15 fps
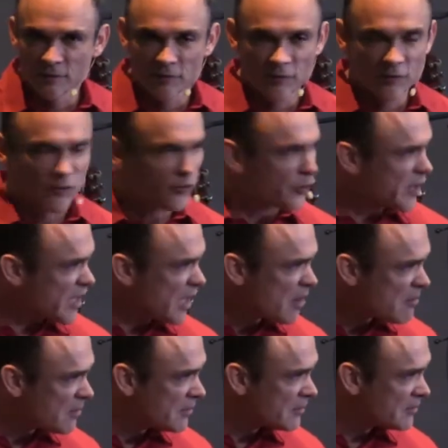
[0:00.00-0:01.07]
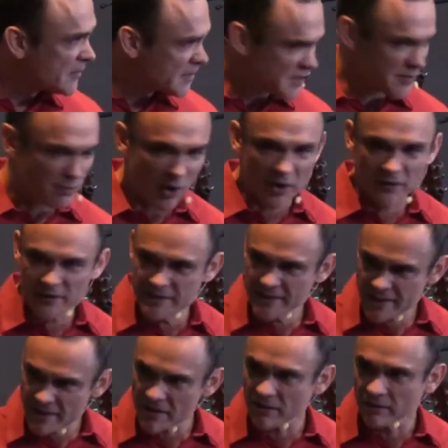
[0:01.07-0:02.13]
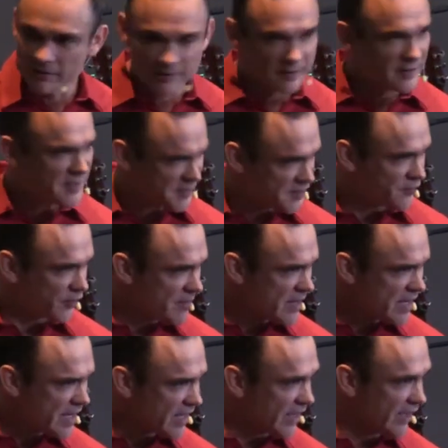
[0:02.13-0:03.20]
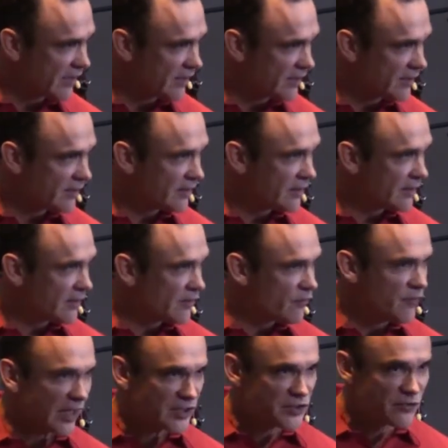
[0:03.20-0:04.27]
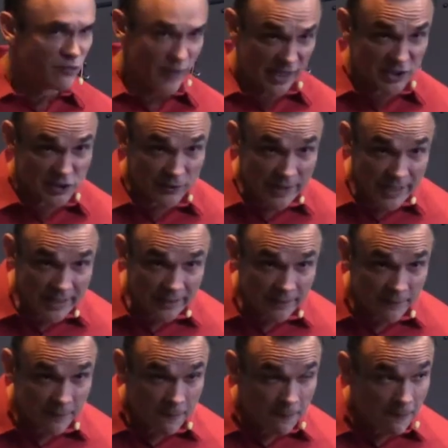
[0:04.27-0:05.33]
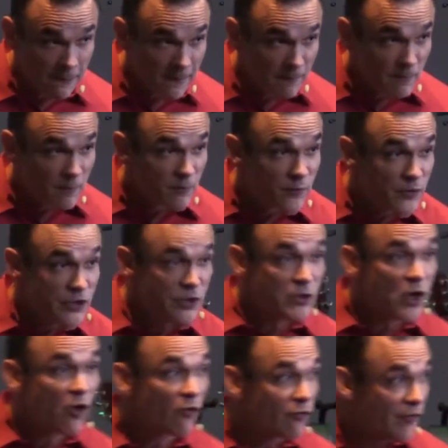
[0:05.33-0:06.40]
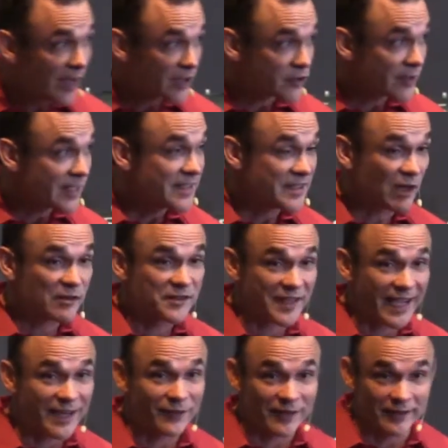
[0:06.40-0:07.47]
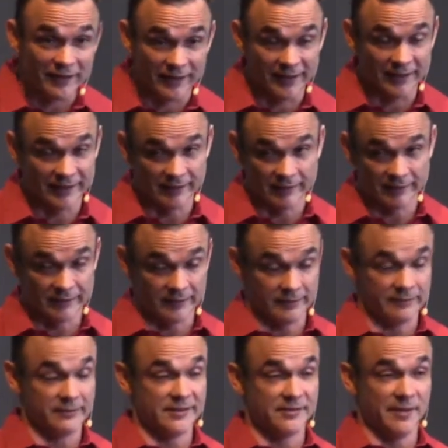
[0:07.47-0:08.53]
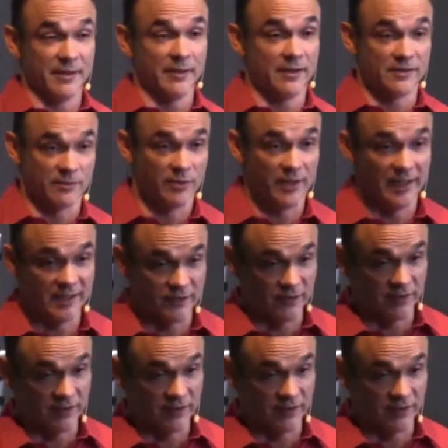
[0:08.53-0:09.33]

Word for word: freedom. This is part of the deal. Yeah. This is for me. Yes. victory, Yes. Do you know victory is outside of, a, uh, this may be a surprise for,